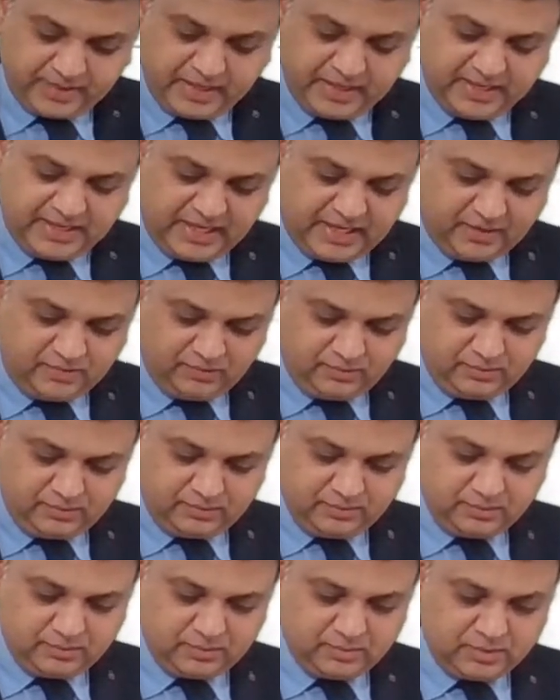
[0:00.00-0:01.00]
Now,
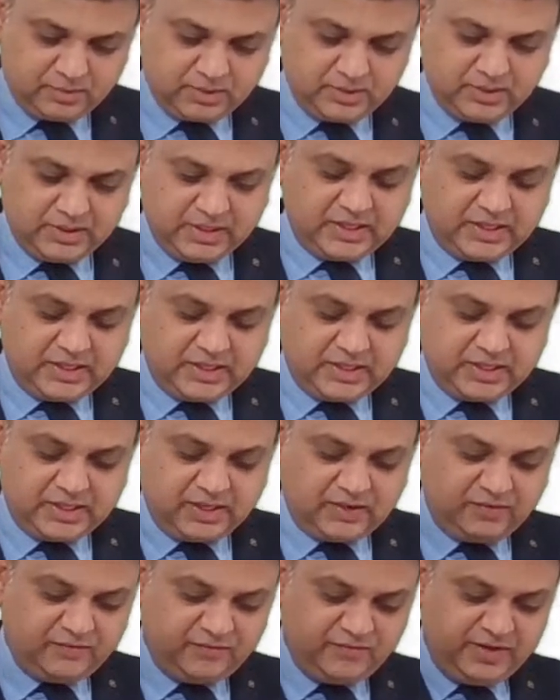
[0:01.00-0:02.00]

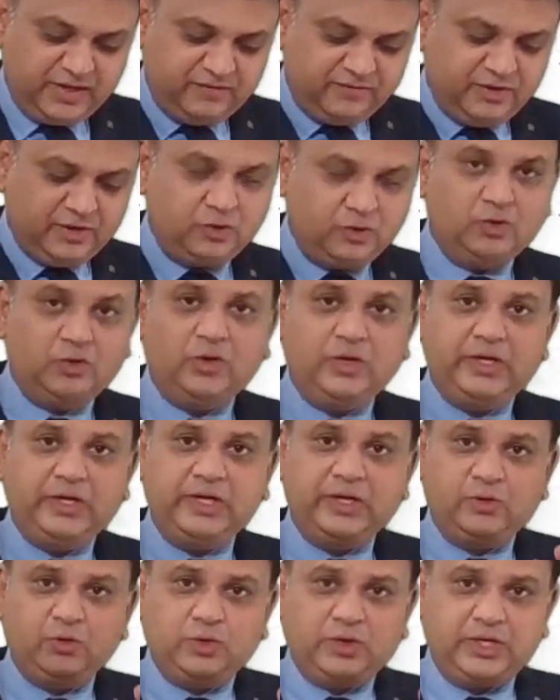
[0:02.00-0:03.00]
the way we do in
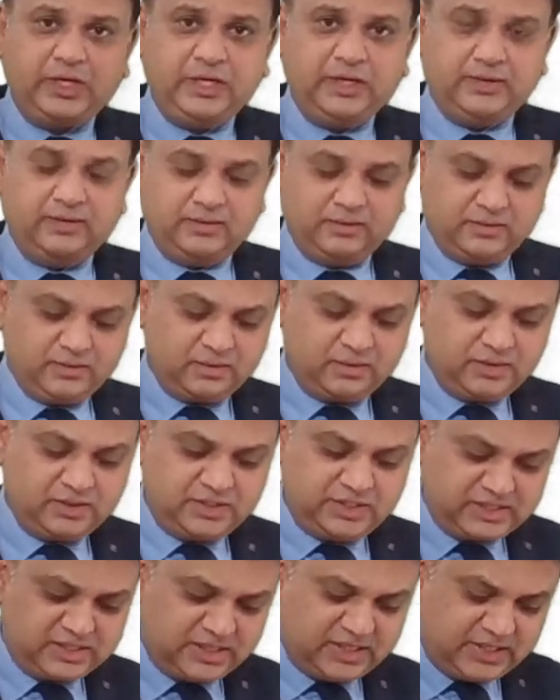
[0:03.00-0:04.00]
routine,
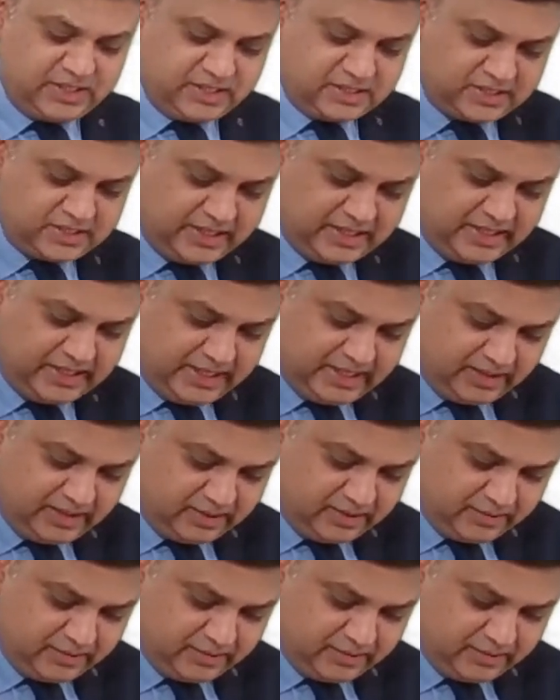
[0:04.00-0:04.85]
just understand that